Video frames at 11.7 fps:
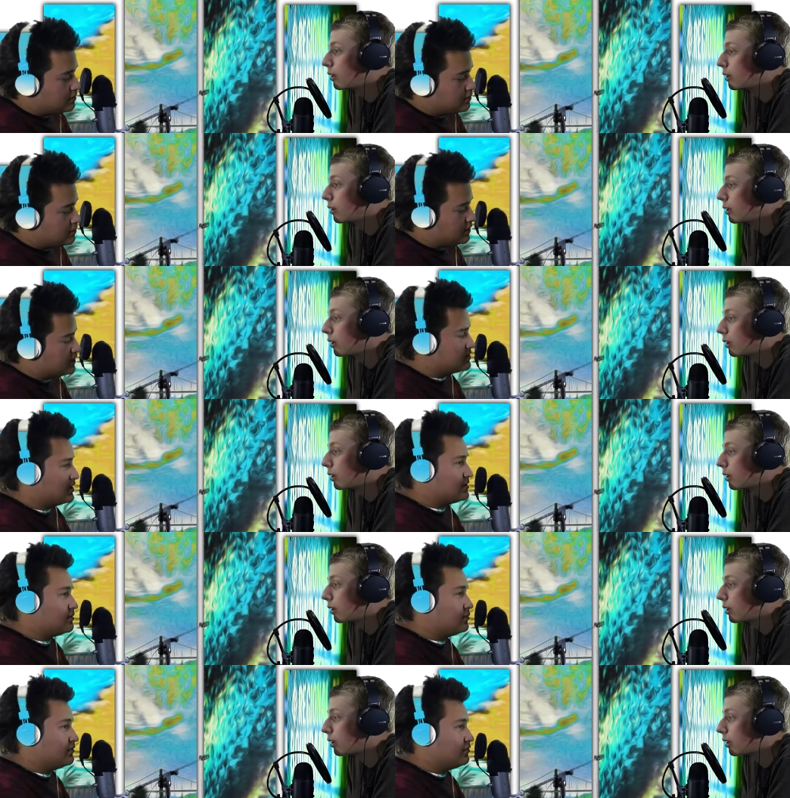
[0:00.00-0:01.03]
Speaker 1: Unless that's
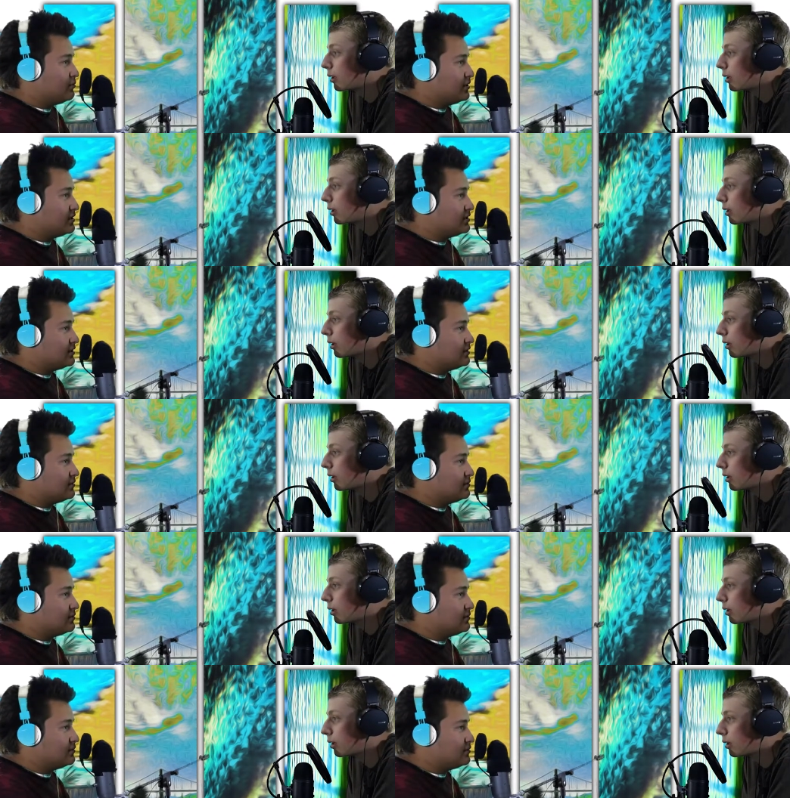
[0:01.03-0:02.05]
the one from last time.
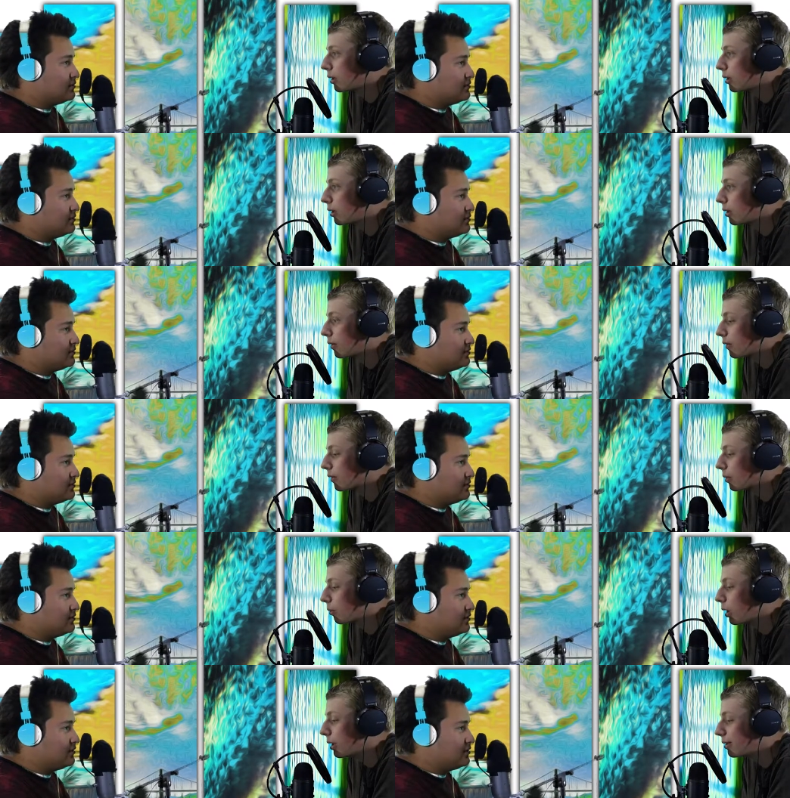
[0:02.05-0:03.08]
Speaker 2: From
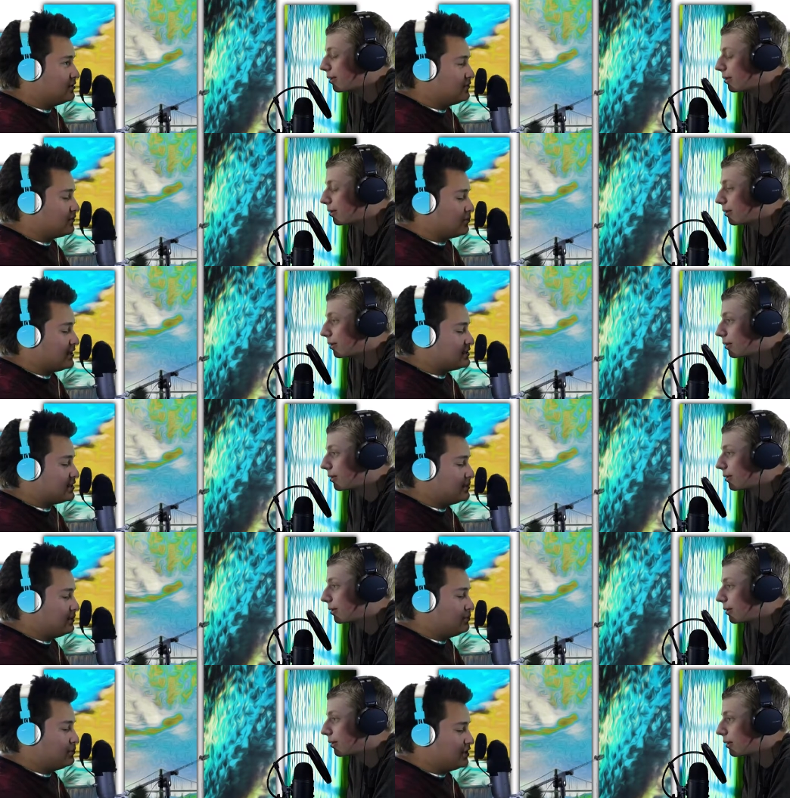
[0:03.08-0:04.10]
what?
Speaker 1: From last time,
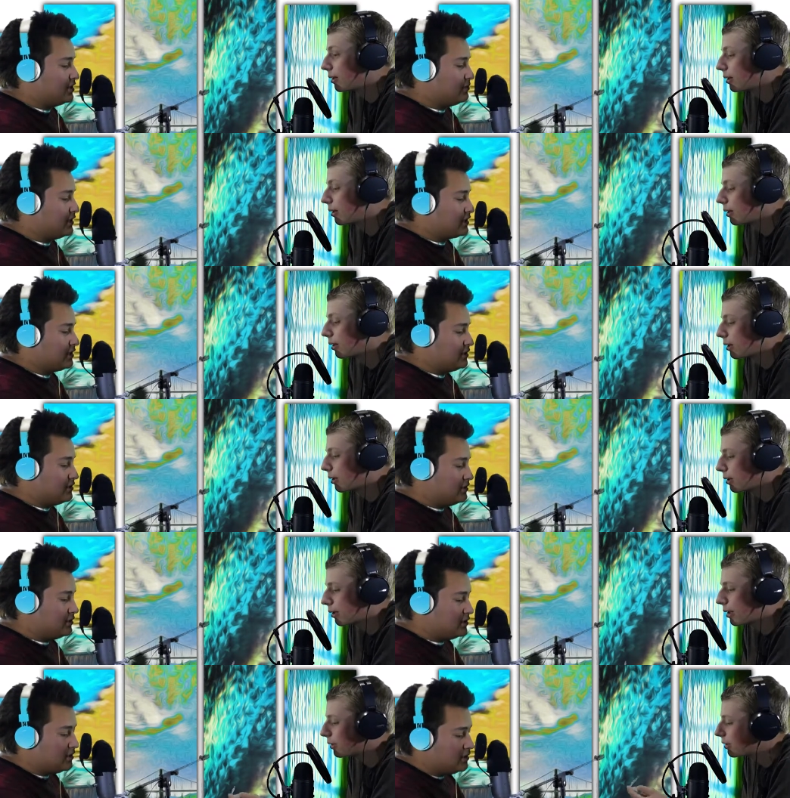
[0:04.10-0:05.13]
we put it back in.
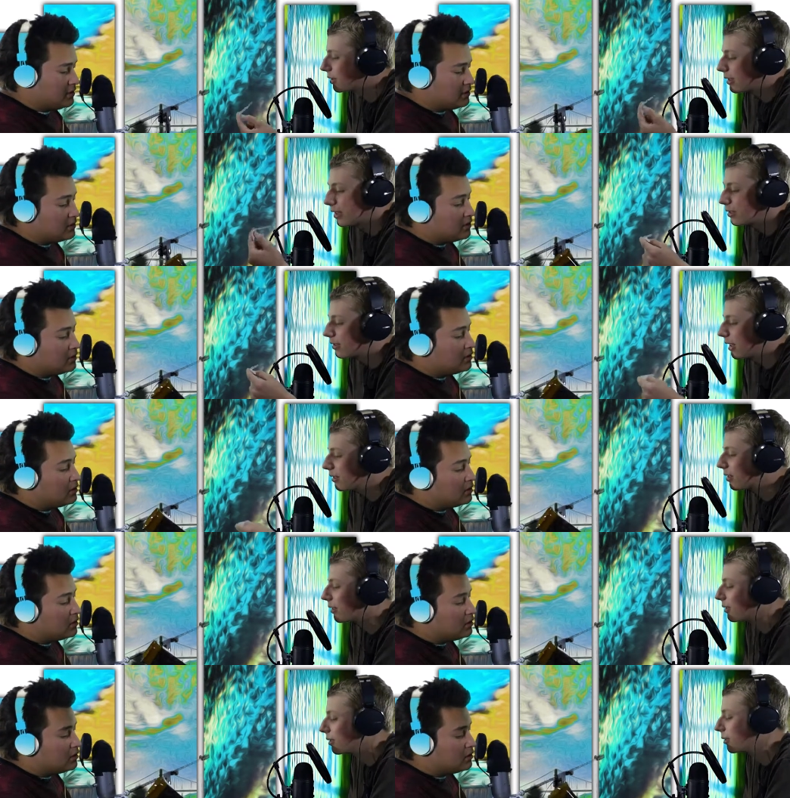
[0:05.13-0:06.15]
Speaker 2: No, just just answer
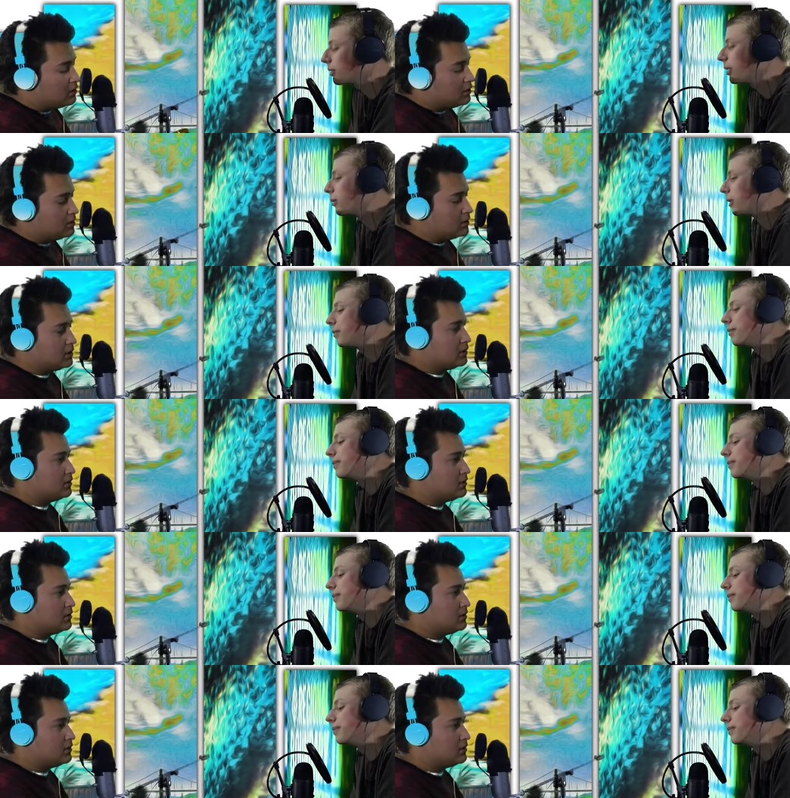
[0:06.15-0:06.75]
this. This is a good one.